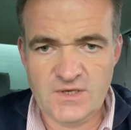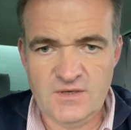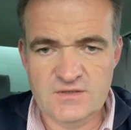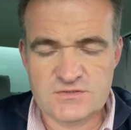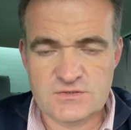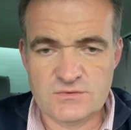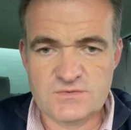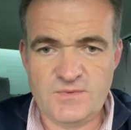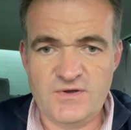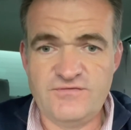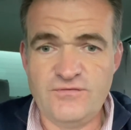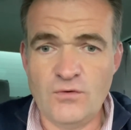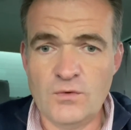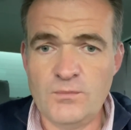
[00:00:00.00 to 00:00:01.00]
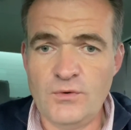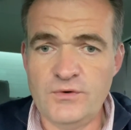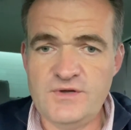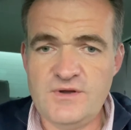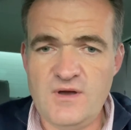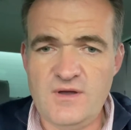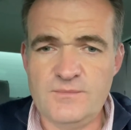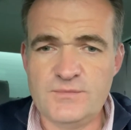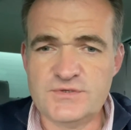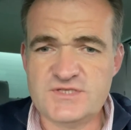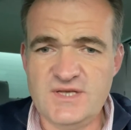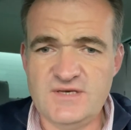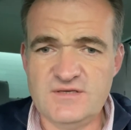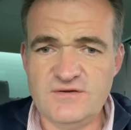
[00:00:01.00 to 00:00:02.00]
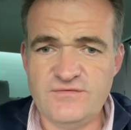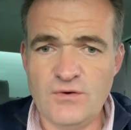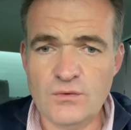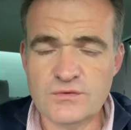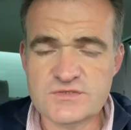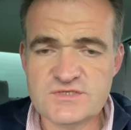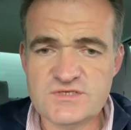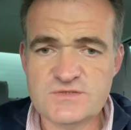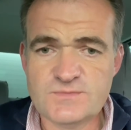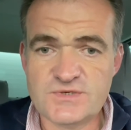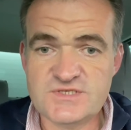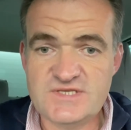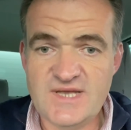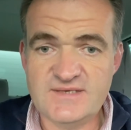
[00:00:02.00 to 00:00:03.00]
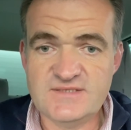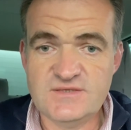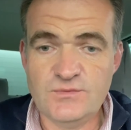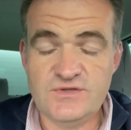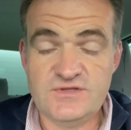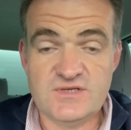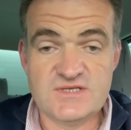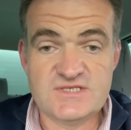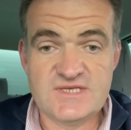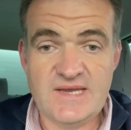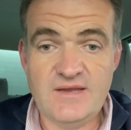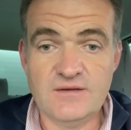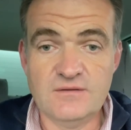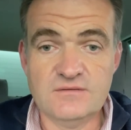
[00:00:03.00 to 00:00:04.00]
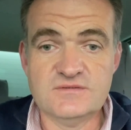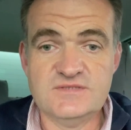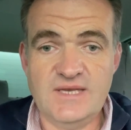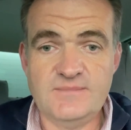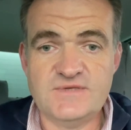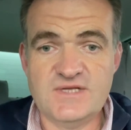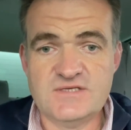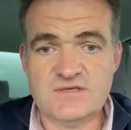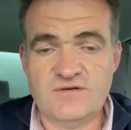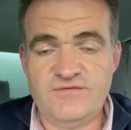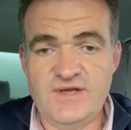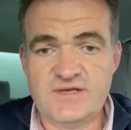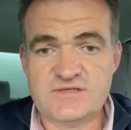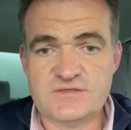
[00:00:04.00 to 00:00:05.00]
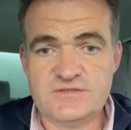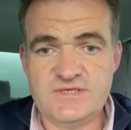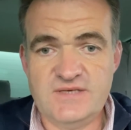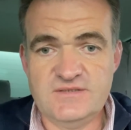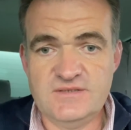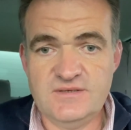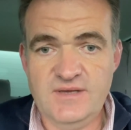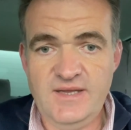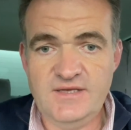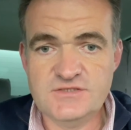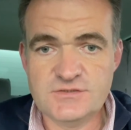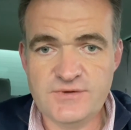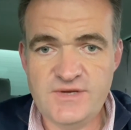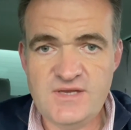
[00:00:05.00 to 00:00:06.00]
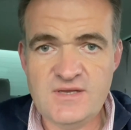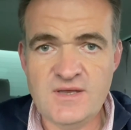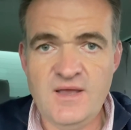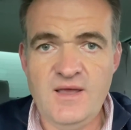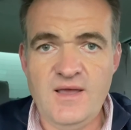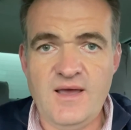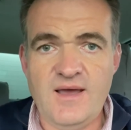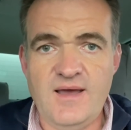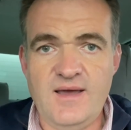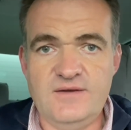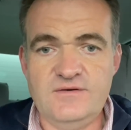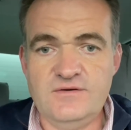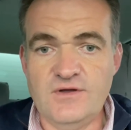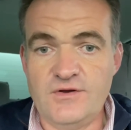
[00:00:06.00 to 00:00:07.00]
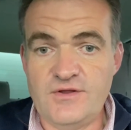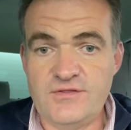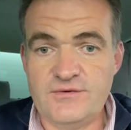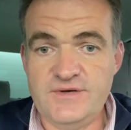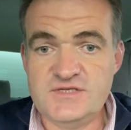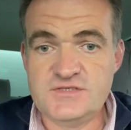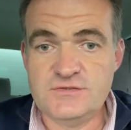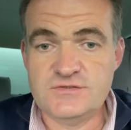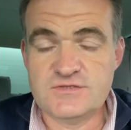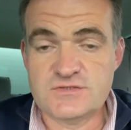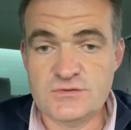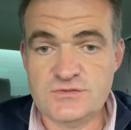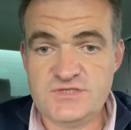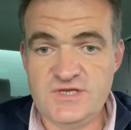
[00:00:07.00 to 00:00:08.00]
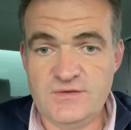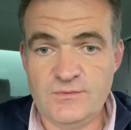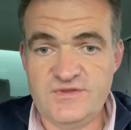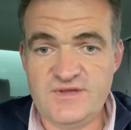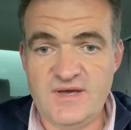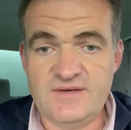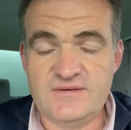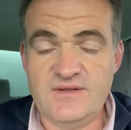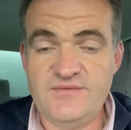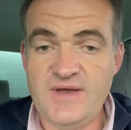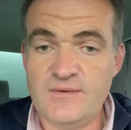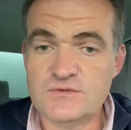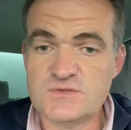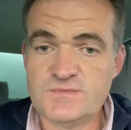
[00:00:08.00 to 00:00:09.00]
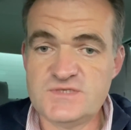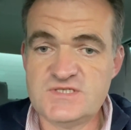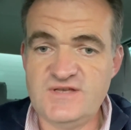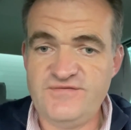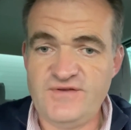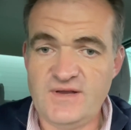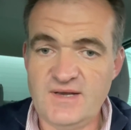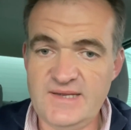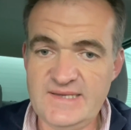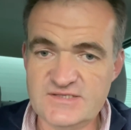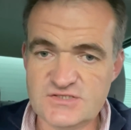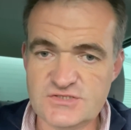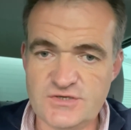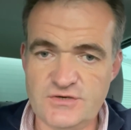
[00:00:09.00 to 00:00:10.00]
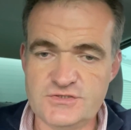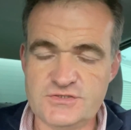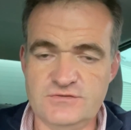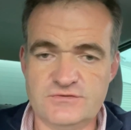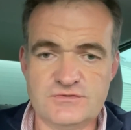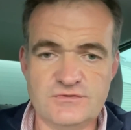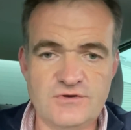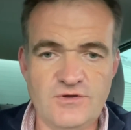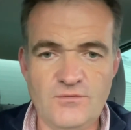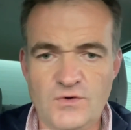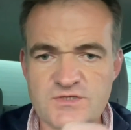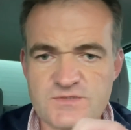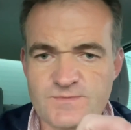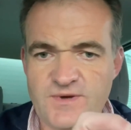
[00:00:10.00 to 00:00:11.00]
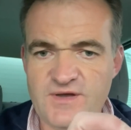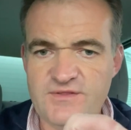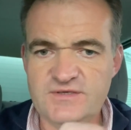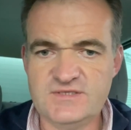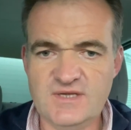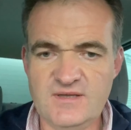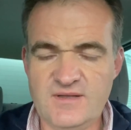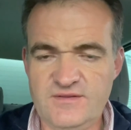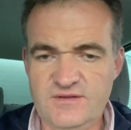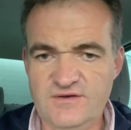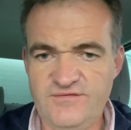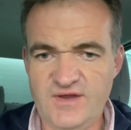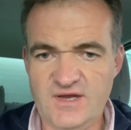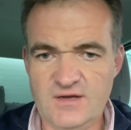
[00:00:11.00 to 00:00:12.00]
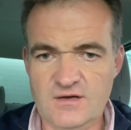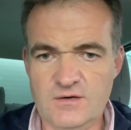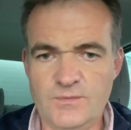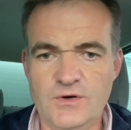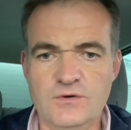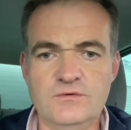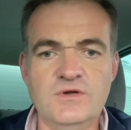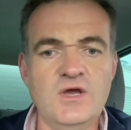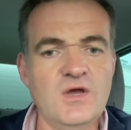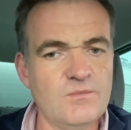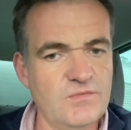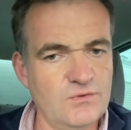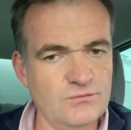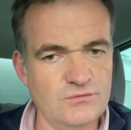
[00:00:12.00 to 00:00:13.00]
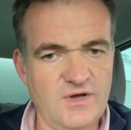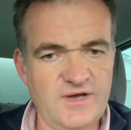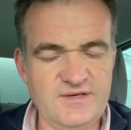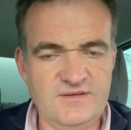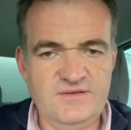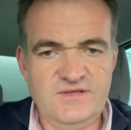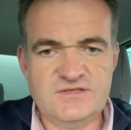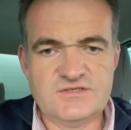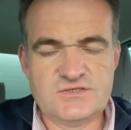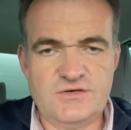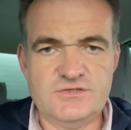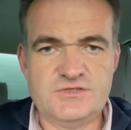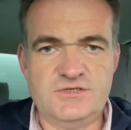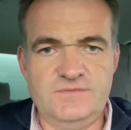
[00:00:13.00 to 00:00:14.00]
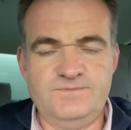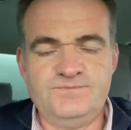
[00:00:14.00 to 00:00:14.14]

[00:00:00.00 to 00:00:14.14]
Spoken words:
So it was about 4.9% of horses presented with a single deep digital flexor tendon injury and not other issues associated with that. And that was specifically insertional. So not once by the navicular bone, but right in the insertion.